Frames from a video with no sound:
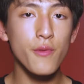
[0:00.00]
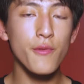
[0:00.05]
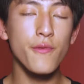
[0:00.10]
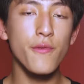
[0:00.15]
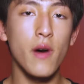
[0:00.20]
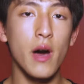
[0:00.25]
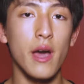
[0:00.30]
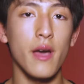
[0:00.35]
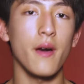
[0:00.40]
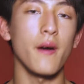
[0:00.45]

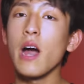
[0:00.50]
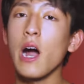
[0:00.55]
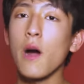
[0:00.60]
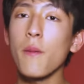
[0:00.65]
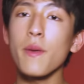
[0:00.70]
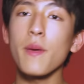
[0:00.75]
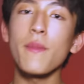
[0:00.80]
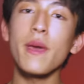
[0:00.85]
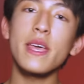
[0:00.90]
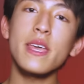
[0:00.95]
Fire. I'll
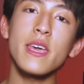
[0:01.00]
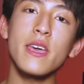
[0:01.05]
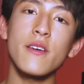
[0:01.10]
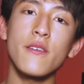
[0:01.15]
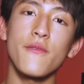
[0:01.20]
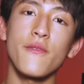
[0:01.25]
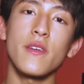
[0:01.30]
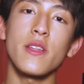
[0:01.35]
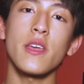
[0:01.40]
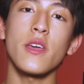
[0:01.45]
be making a
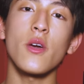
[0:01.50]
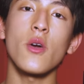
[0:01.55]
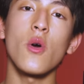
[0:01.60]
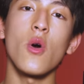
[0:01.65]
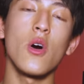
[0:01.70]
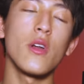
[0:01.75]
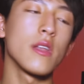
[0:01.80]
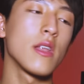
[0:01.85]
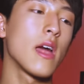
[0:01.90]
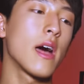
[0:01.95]
video
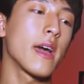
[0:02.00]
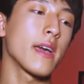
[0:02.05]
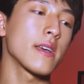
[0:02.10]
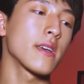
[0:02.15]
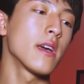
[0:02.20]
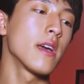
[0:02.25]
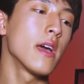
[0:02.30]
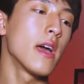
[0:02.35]
on like